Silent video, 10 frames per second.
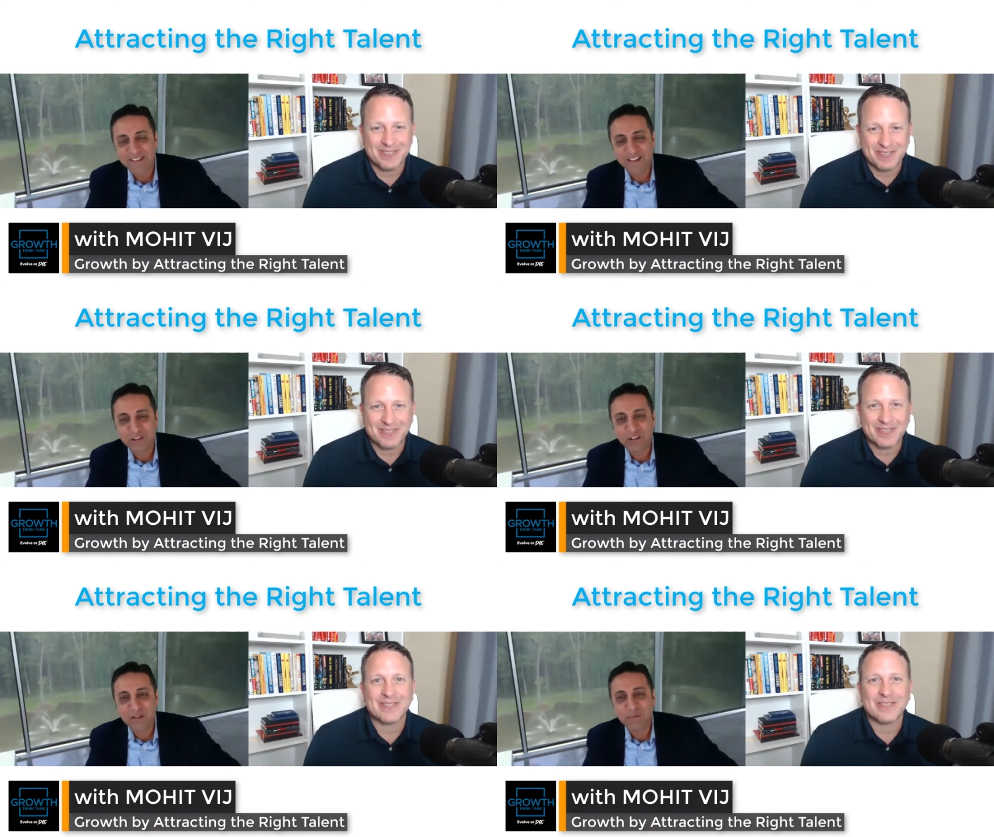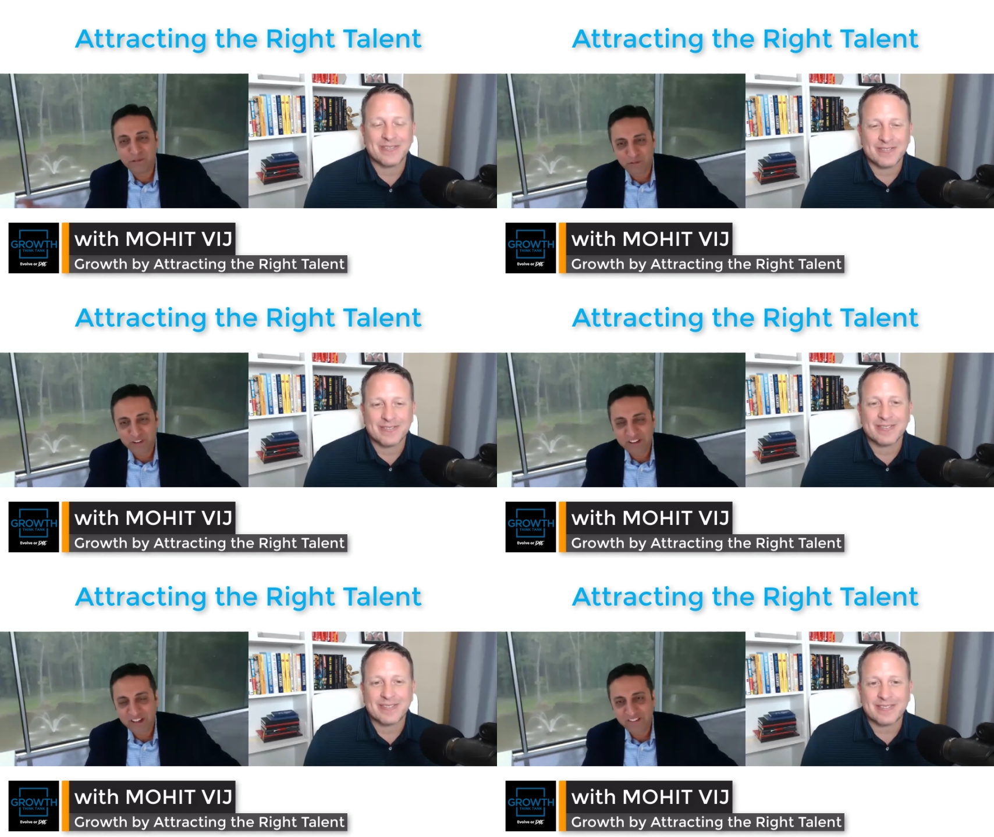Speaker 1: said, you can improve
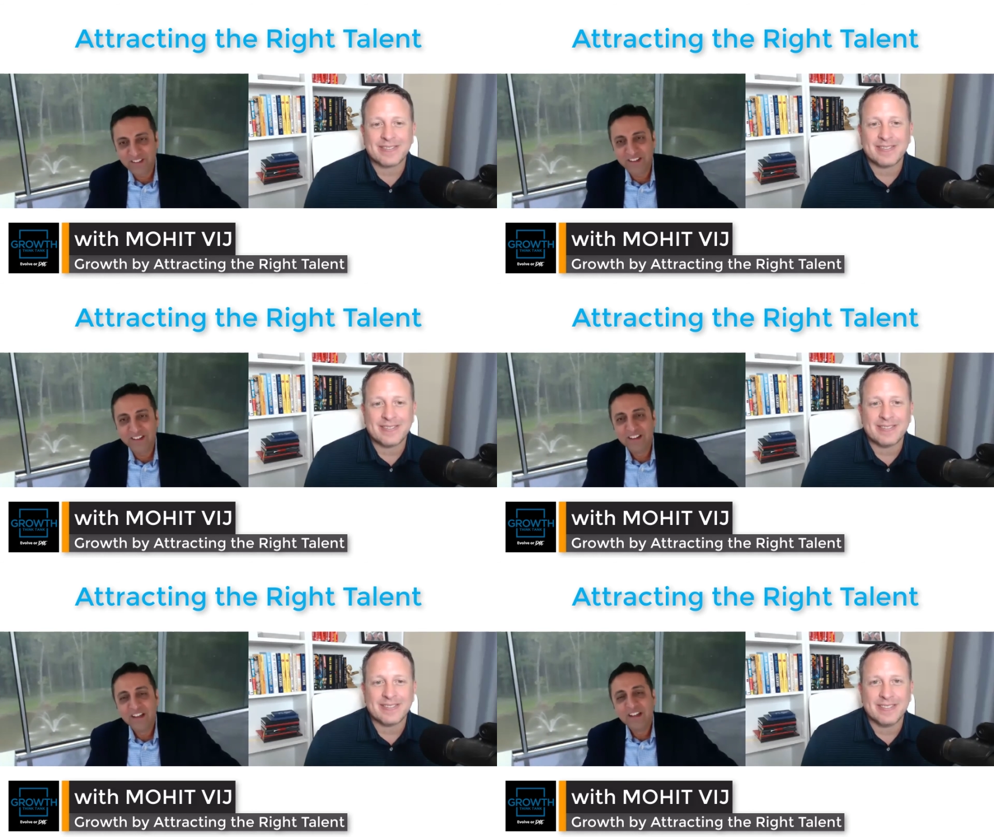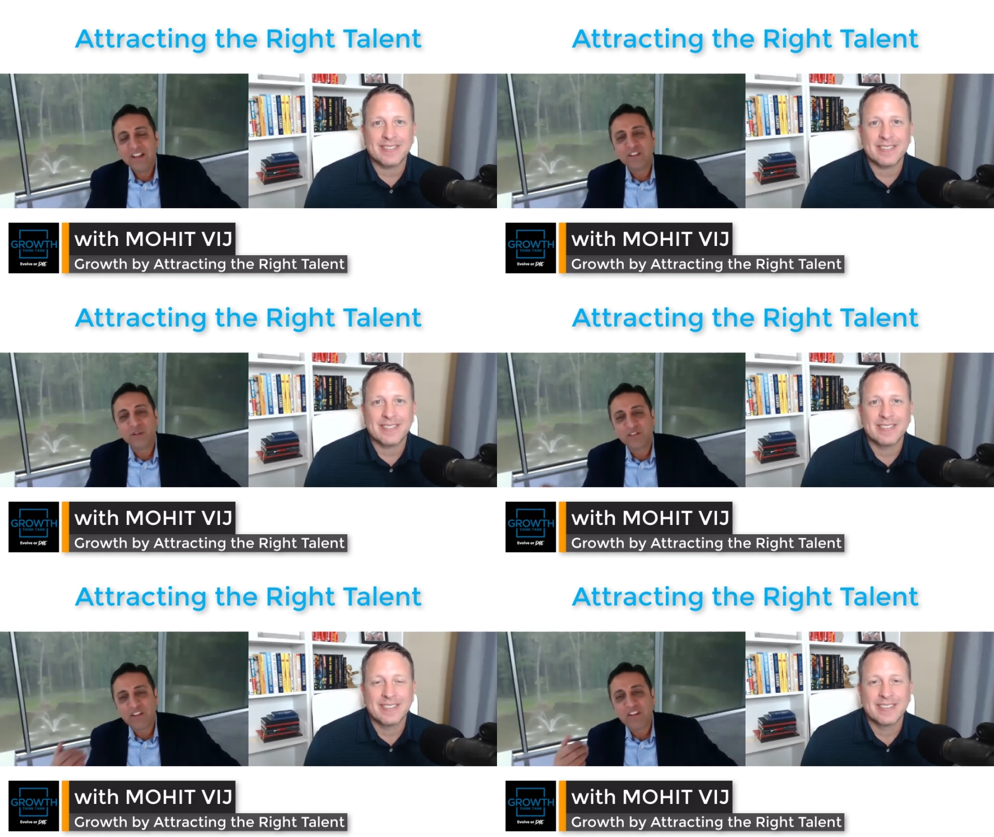on that, right? So
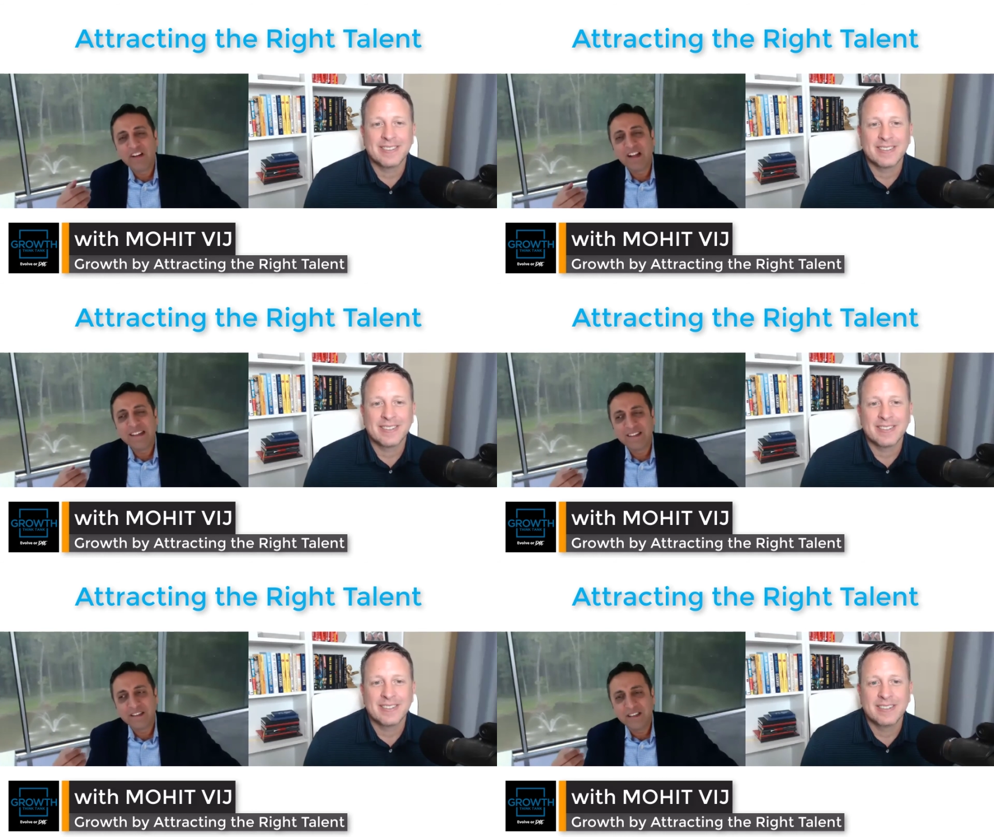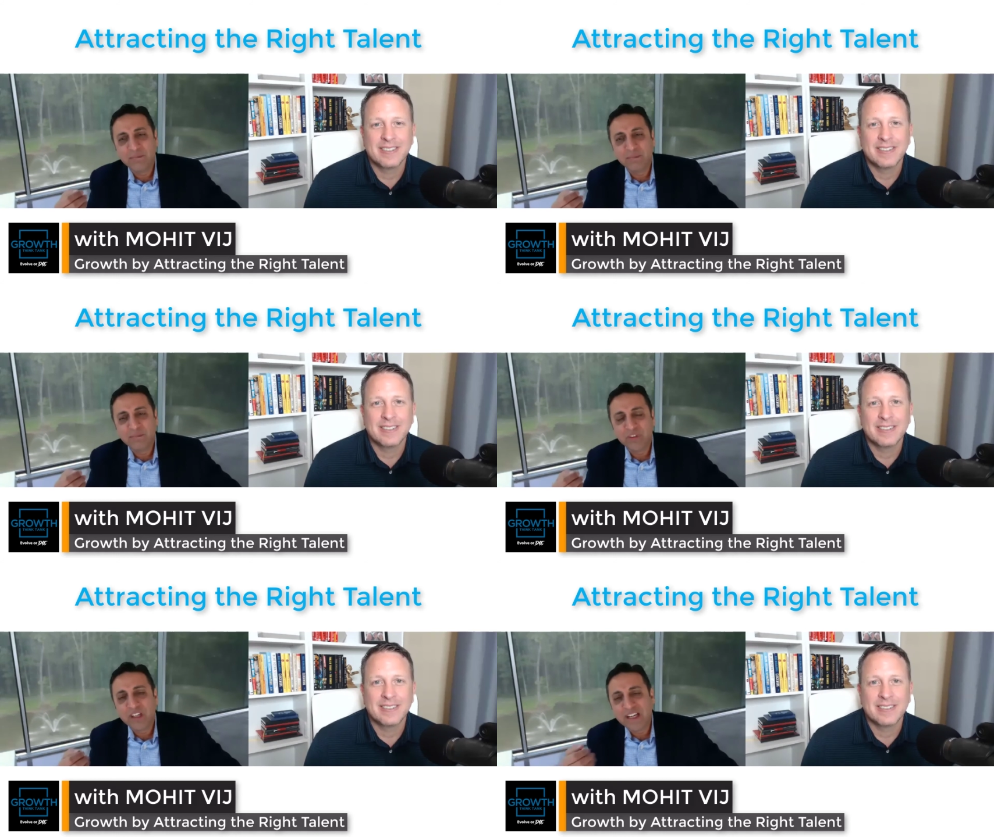we realized that the,
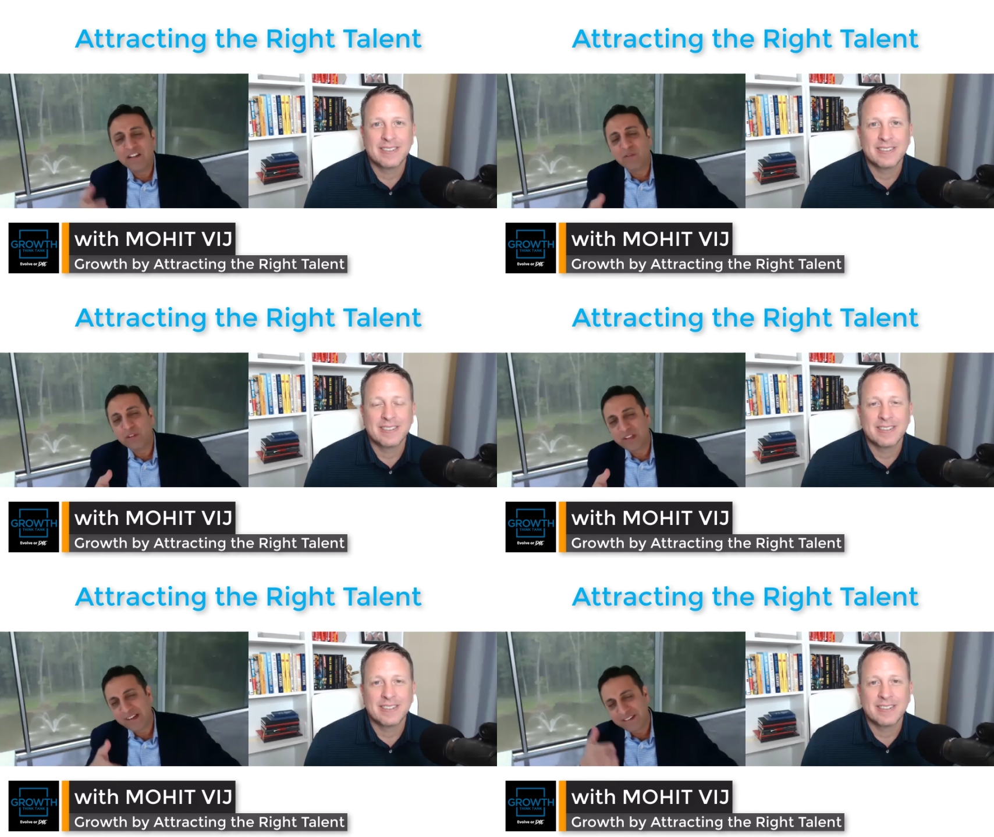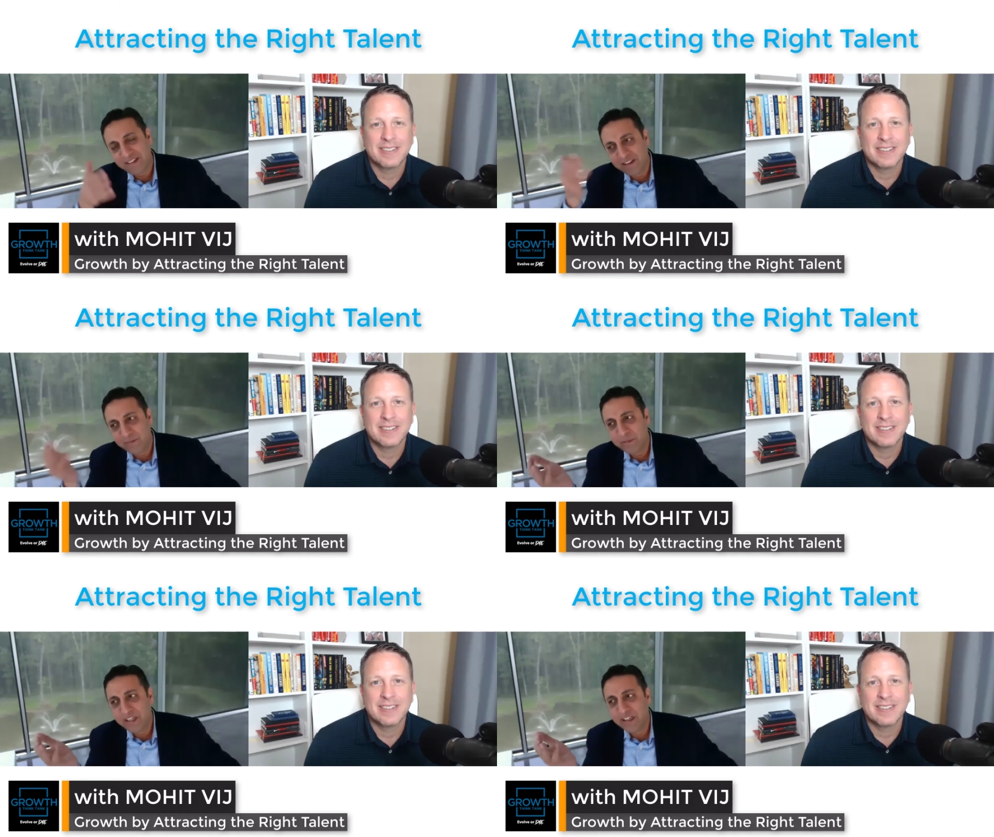the key thing was, like I said in
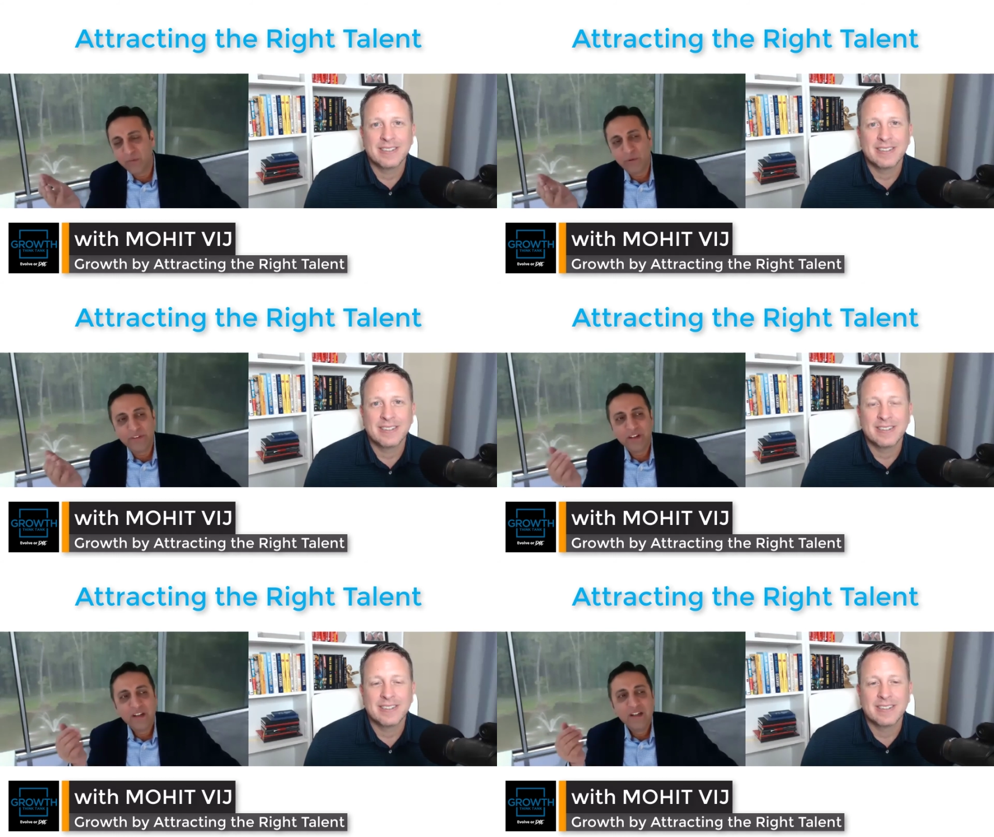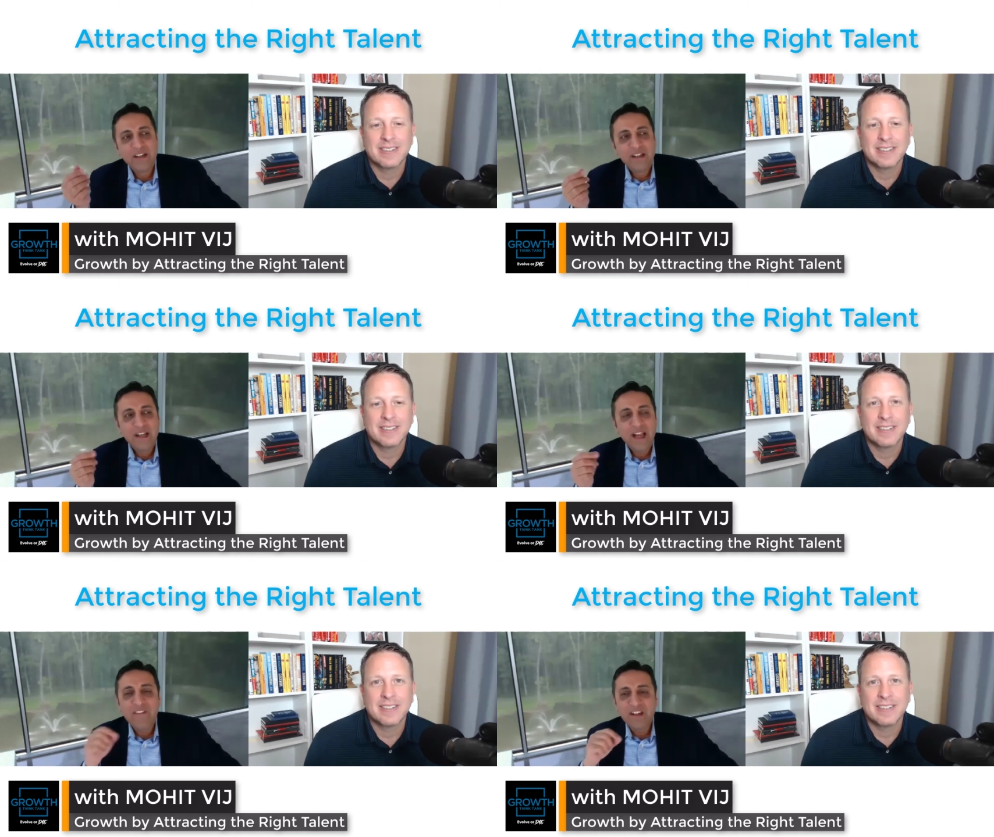the beginning, was
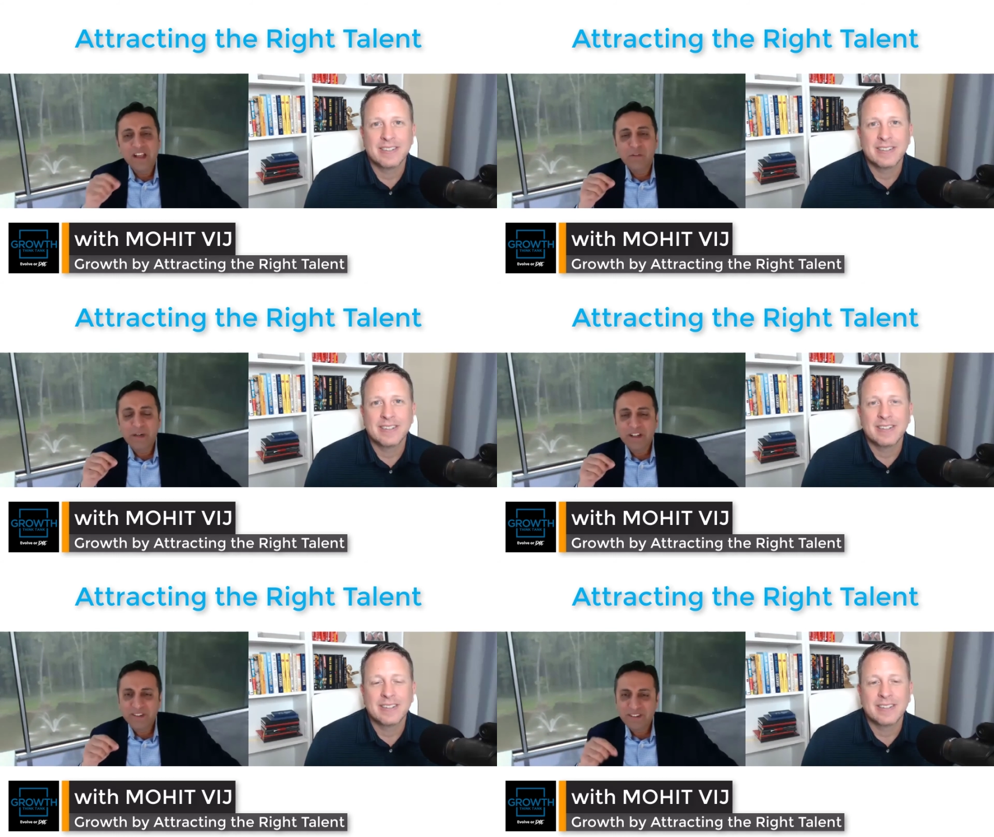having everybody on the